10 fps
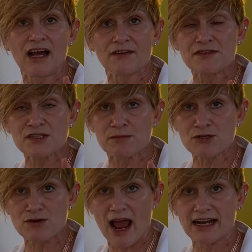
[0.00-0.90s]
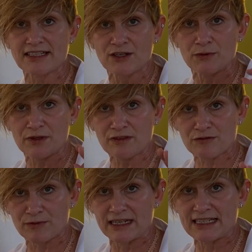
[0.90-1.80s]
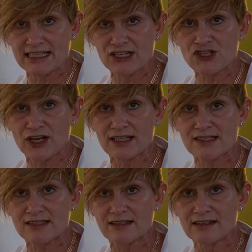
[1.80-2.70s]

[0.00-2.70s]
of subtracting with 3 digits.